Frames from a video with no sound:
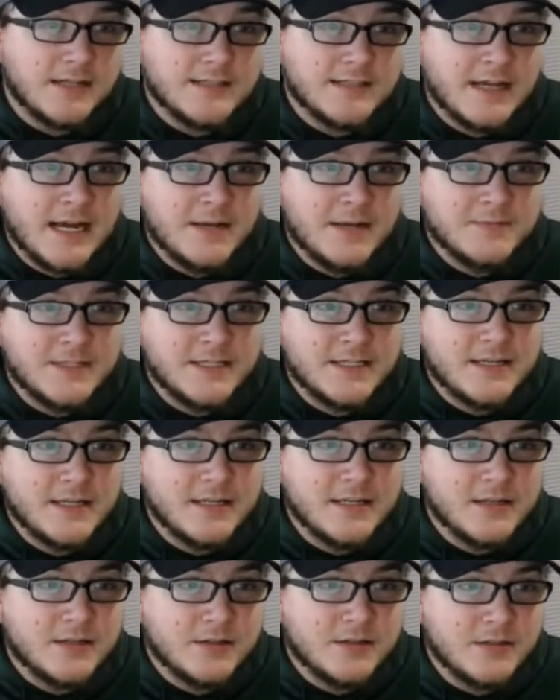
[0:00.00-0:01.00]
times he
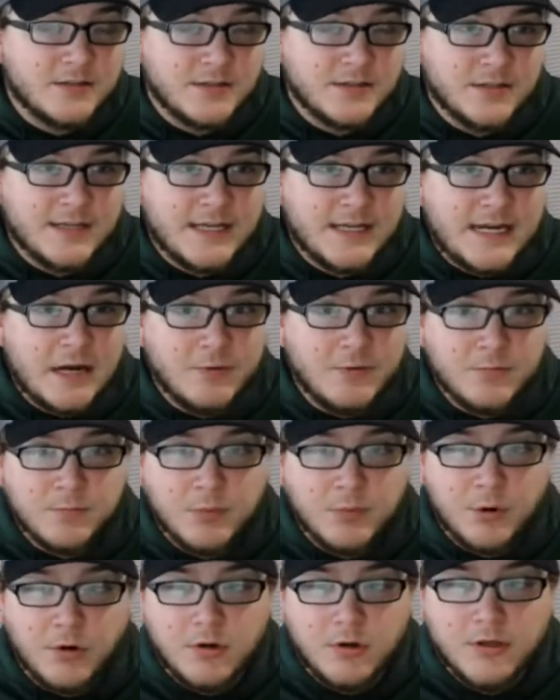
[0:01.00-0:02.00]
needed to get out and
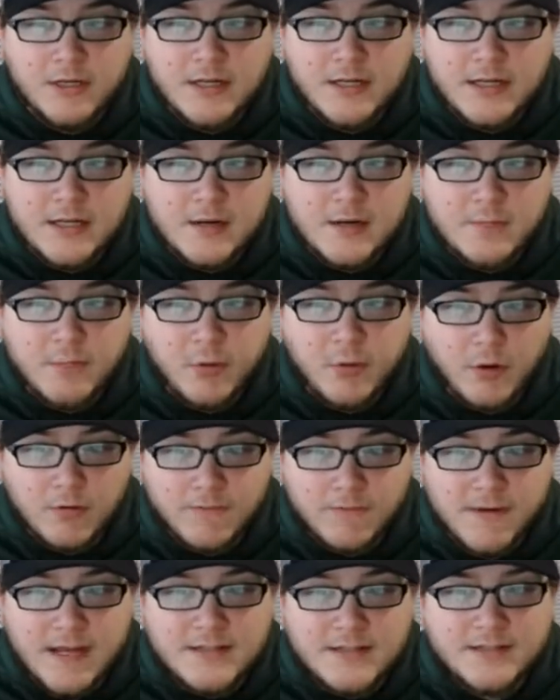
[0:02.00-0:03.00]
pull, and he didn't pull
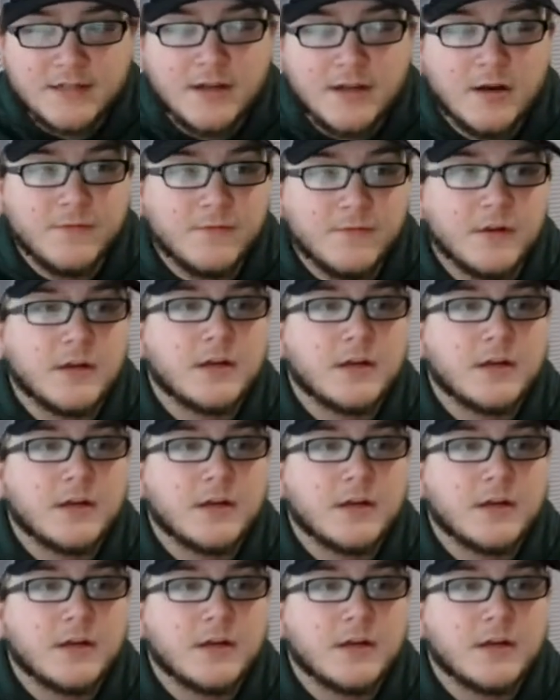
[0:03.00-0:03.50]
fast enough.